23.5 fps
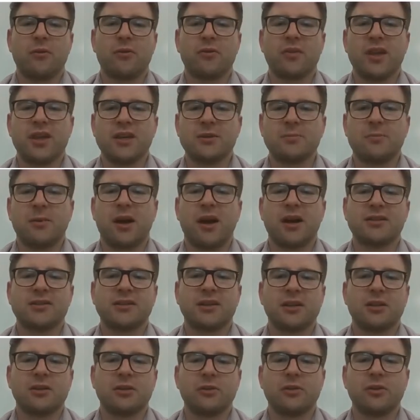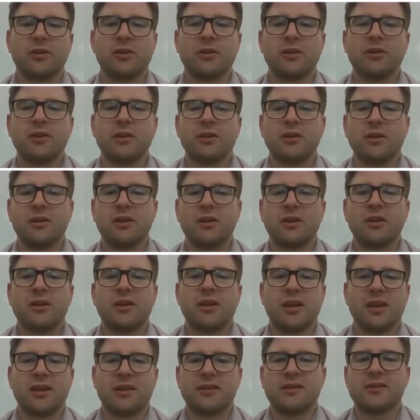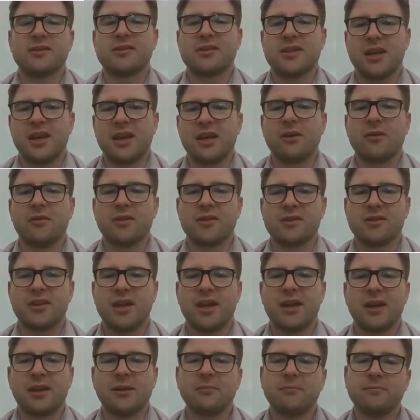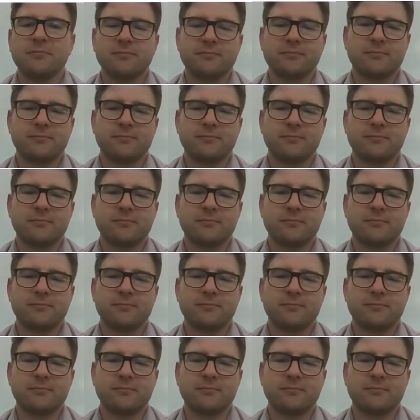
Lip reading: these parts included in the scene or the setting.